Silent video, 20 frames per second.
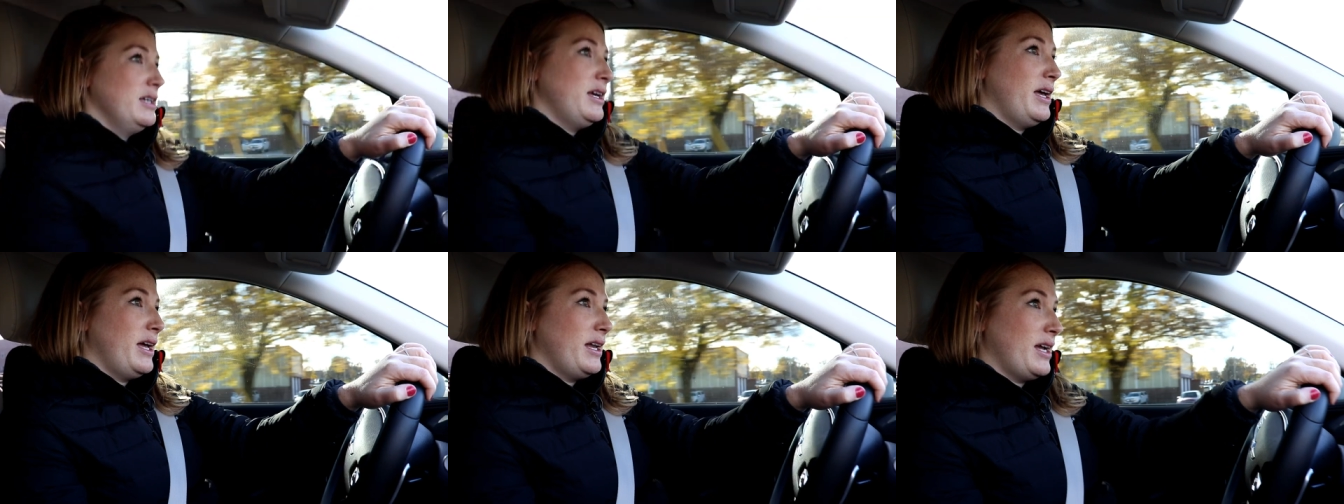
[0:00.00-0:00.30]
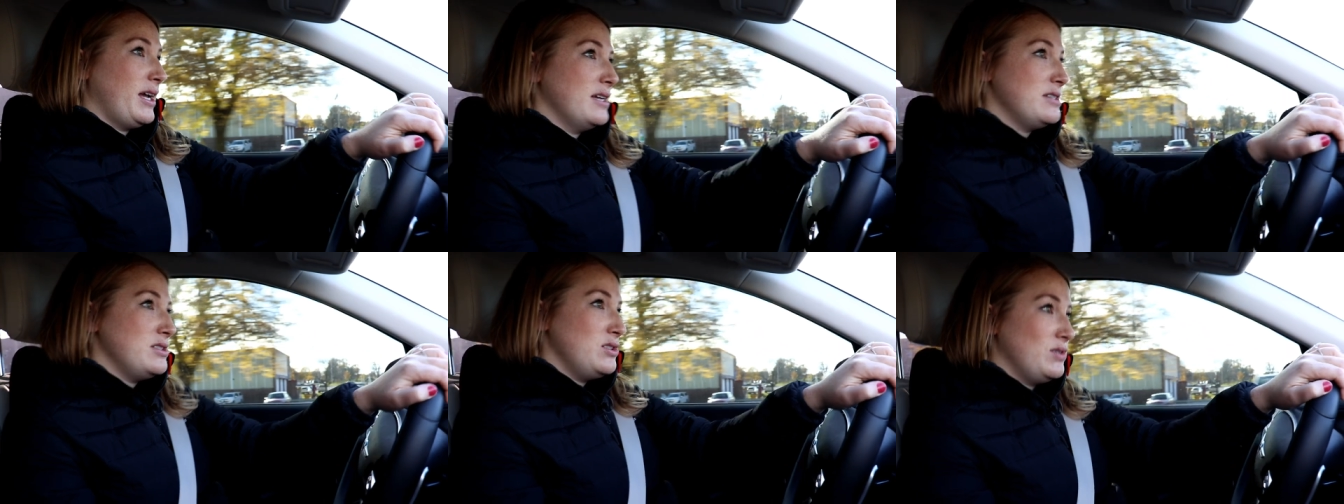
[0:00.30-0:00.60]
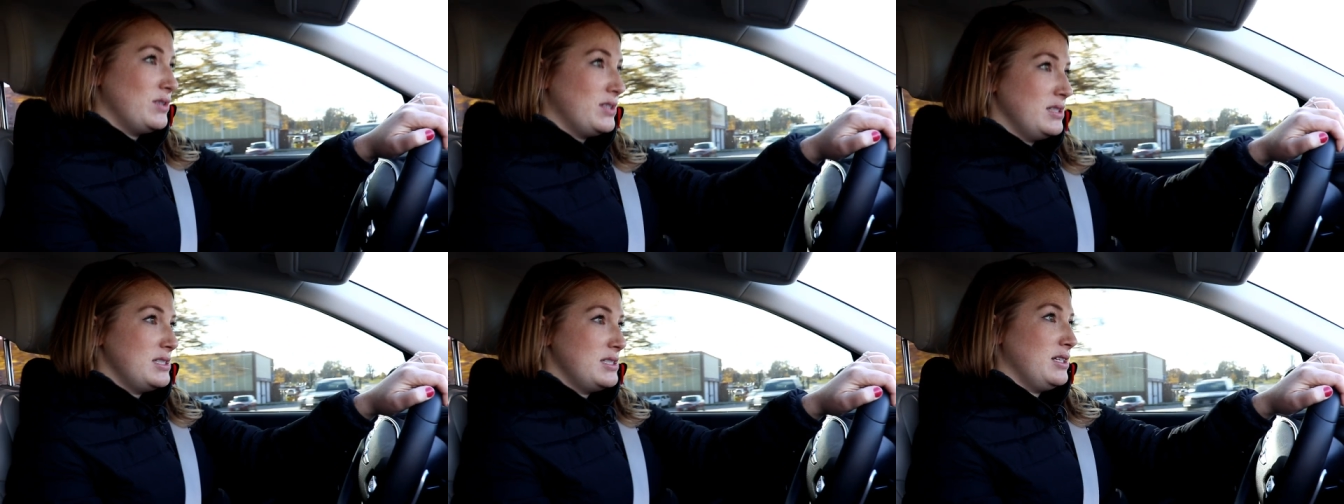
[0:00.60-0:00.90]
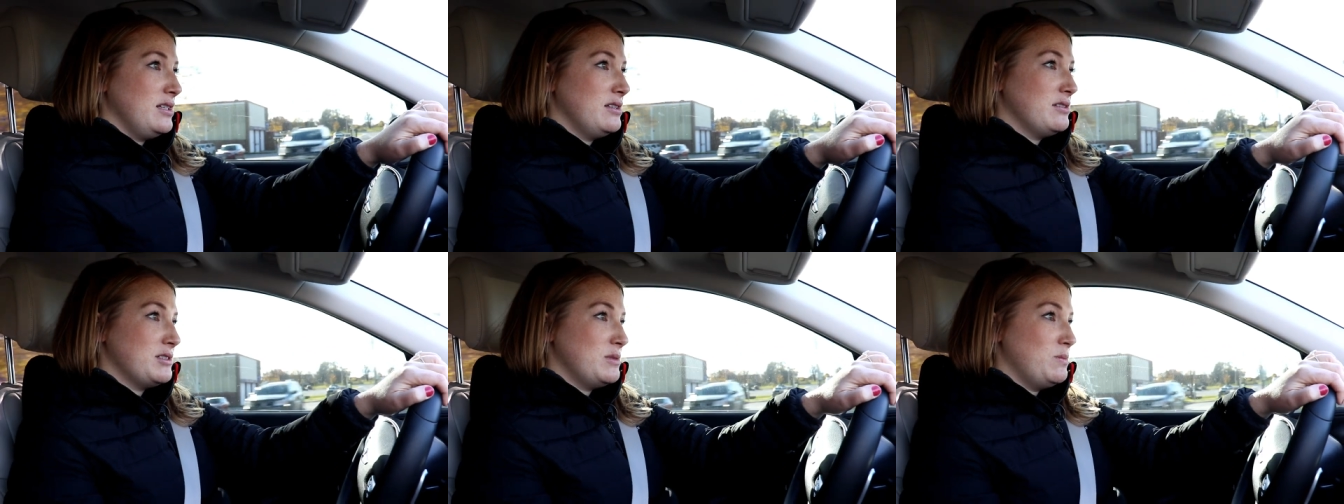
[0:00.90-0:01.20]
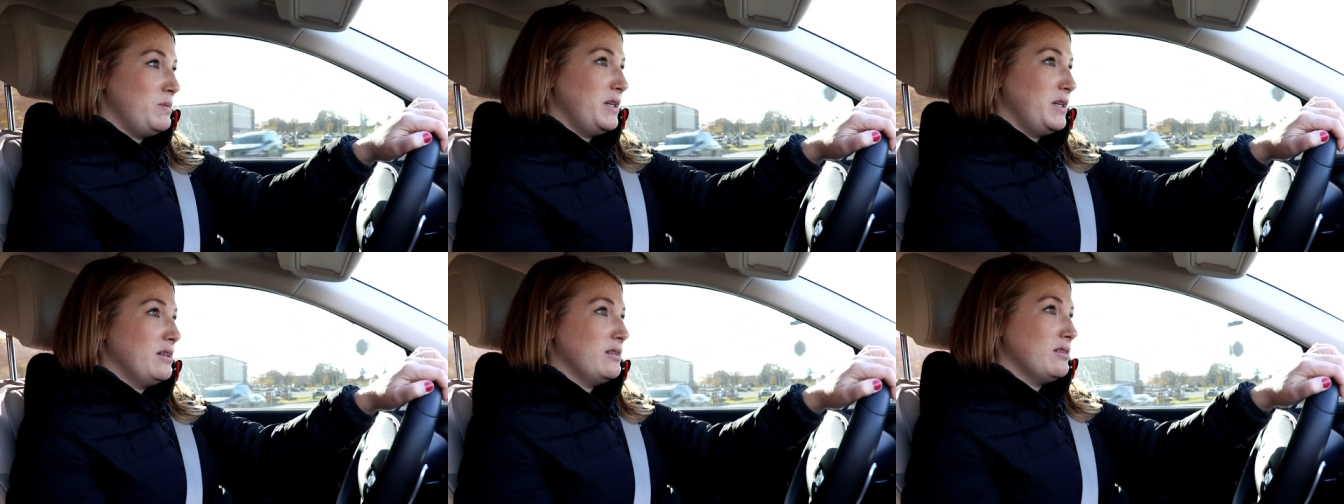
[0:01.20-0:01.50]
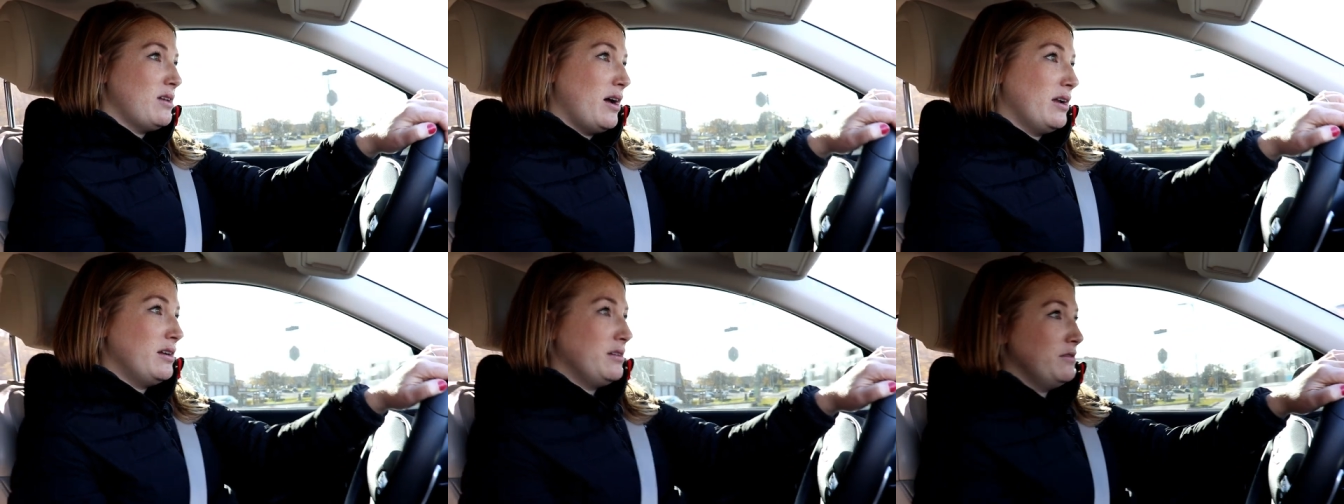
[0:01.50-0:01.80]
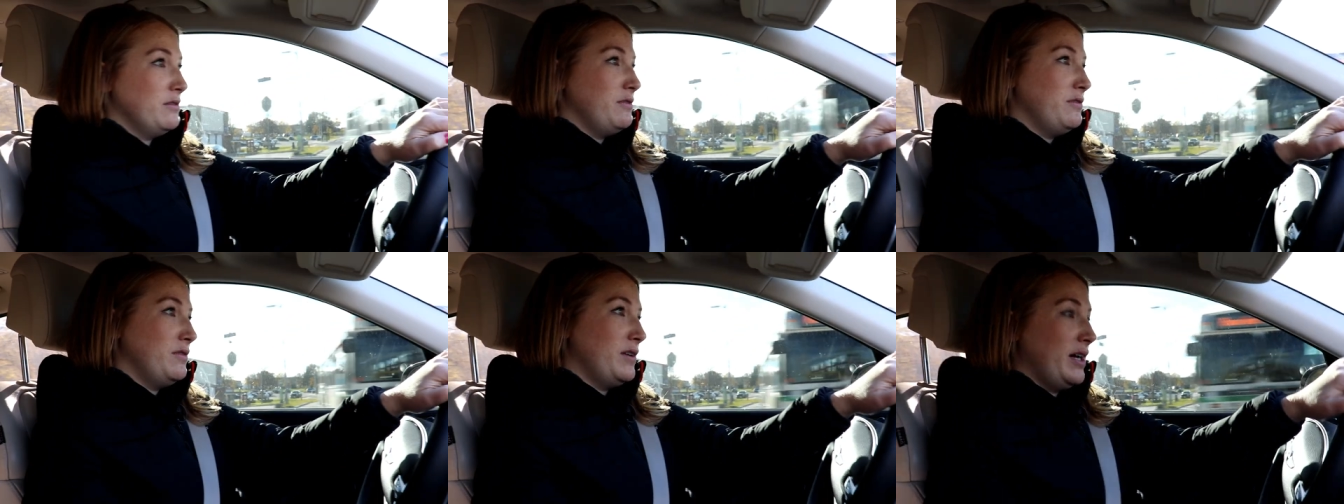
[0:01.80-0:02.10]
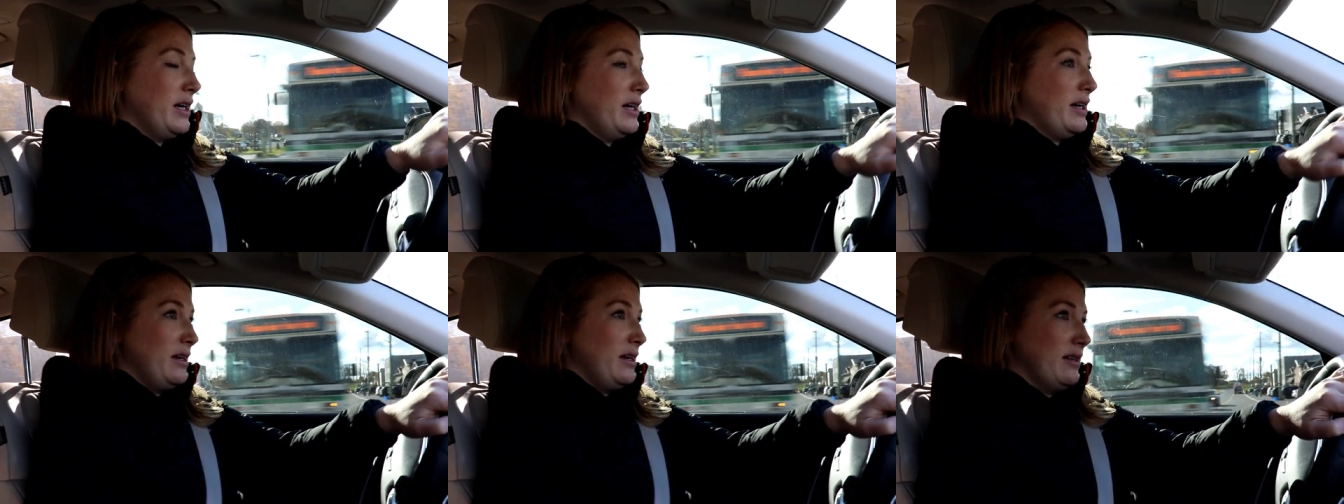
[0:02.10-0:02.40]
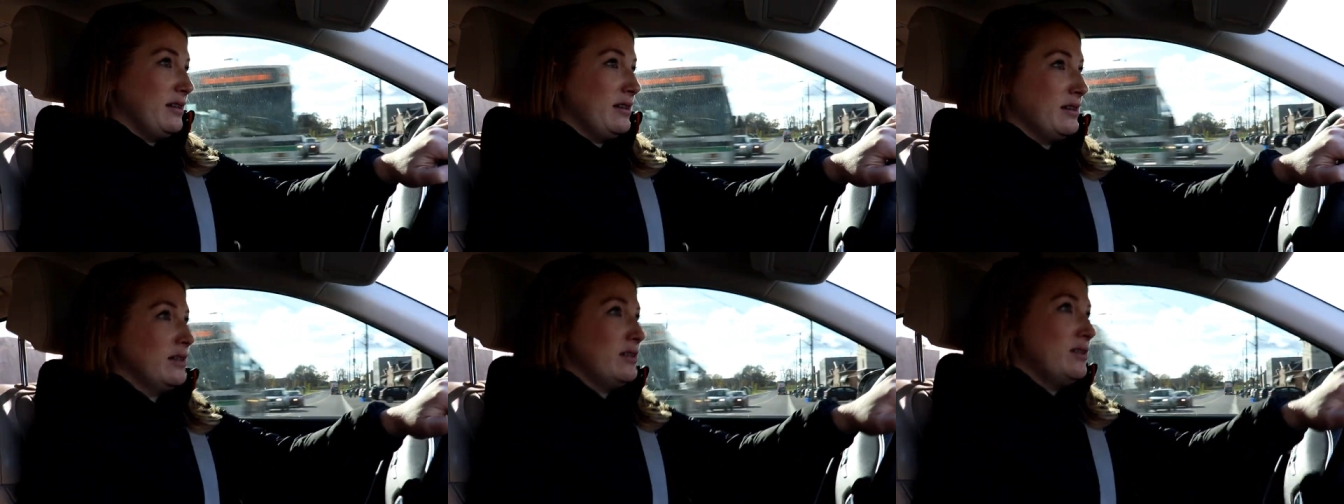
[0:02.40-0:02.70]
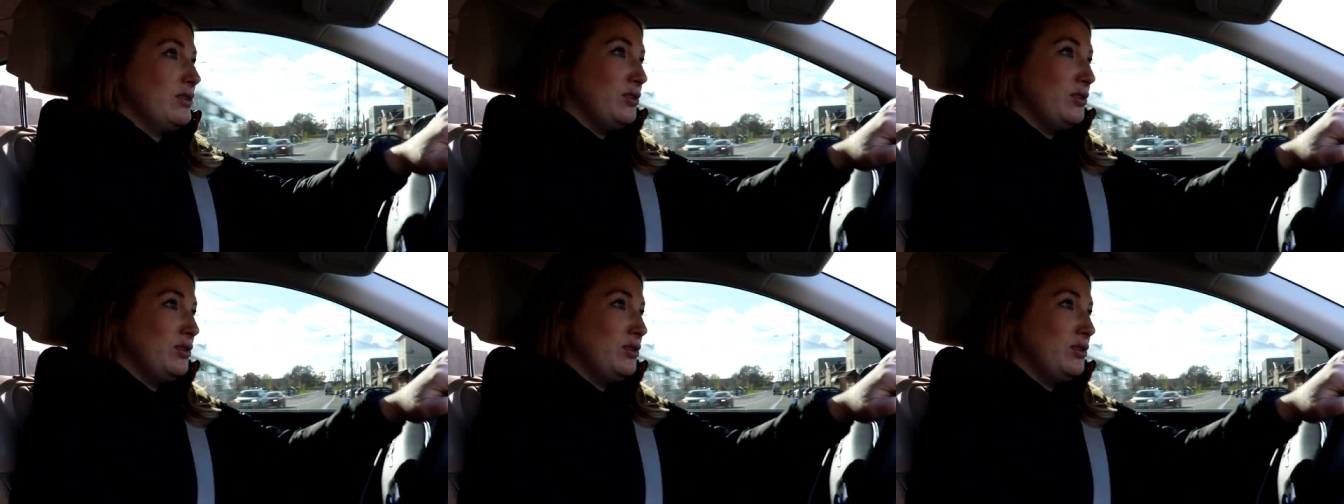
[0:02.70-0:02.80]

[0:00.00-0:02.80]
And as you can see, there's been a lot of uh,